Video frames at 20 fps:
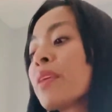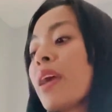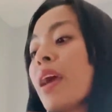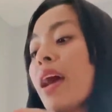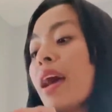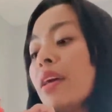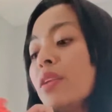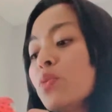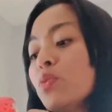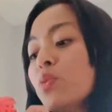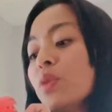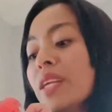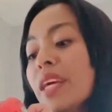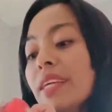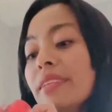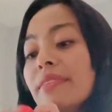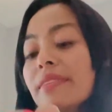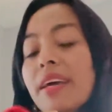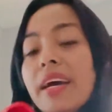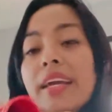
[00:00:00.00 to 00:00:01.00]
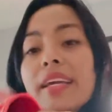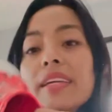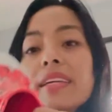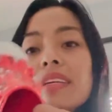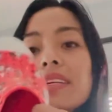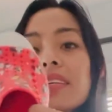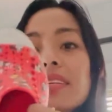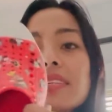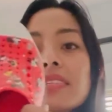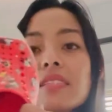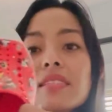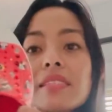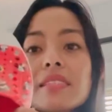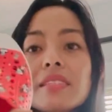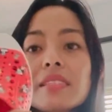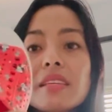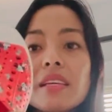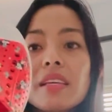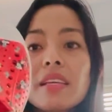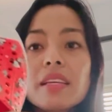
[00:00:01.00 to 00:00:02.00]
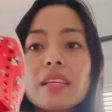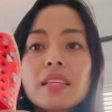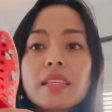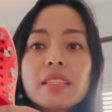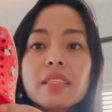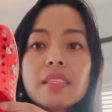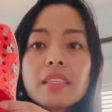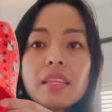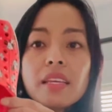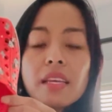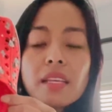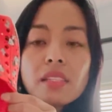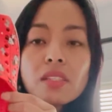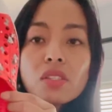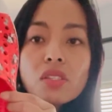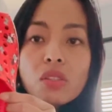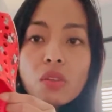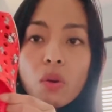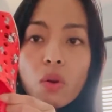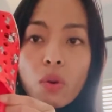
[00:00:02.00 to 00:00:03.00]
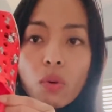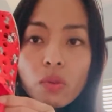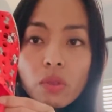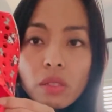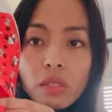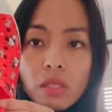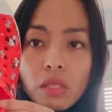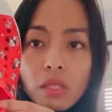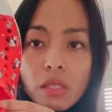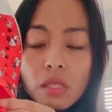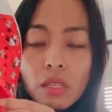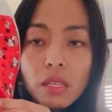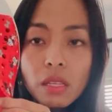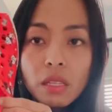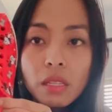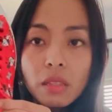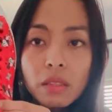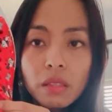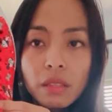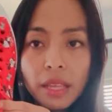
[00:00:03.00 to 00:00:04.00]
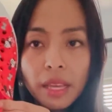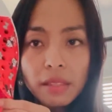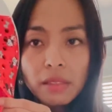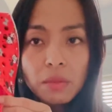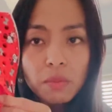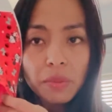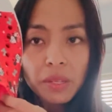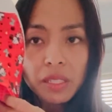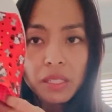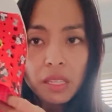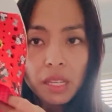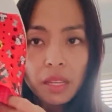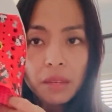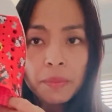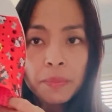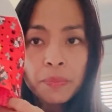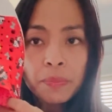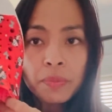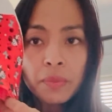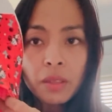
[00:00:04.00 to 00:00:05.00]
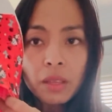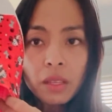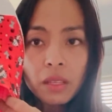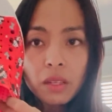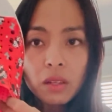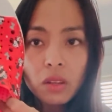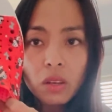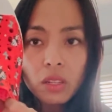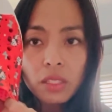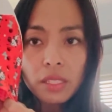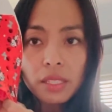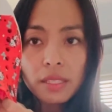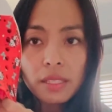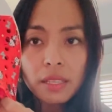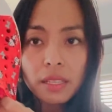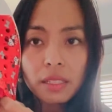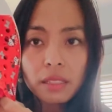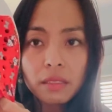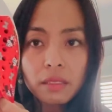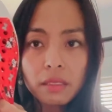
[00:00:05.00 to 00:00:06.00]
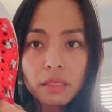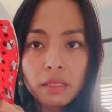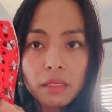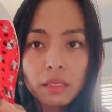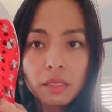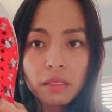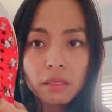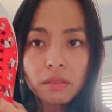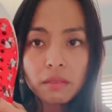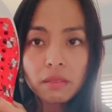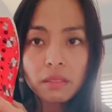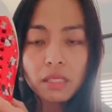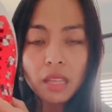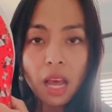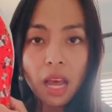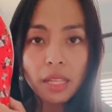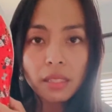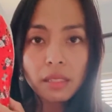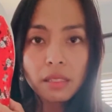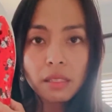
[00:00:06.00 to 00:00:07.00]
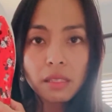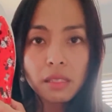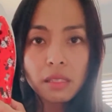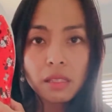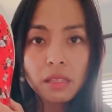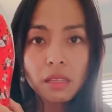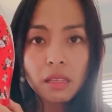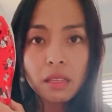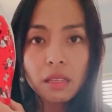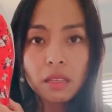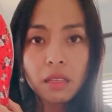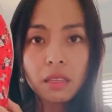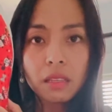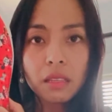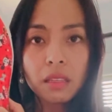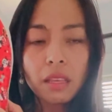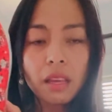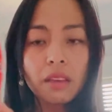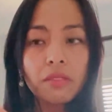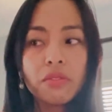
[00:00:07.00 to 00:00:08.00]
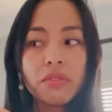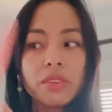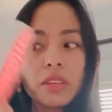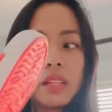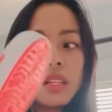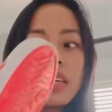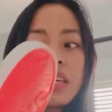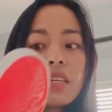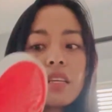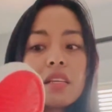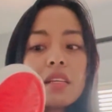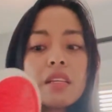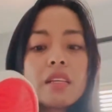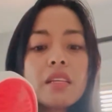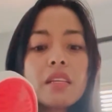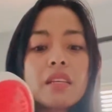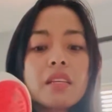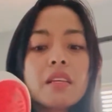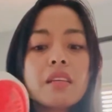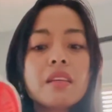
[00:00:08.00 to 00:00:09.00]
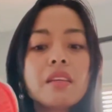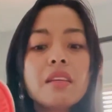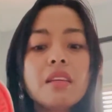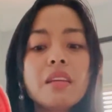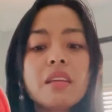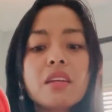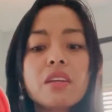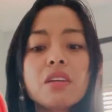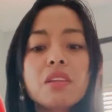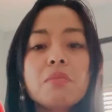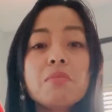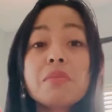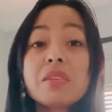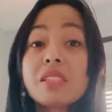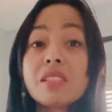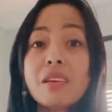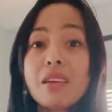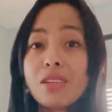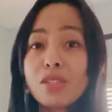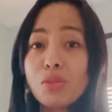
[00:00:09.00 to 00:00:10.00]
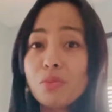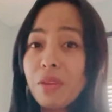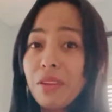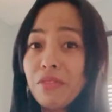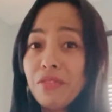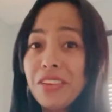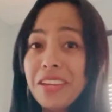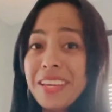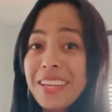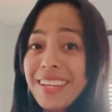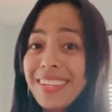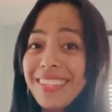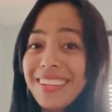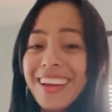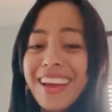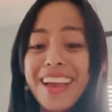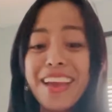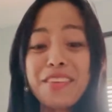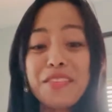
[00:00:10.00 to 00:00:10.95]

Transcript: And what I like is the insoles that's built in. There are all these like little dots that feel like it could massage my feet. I don't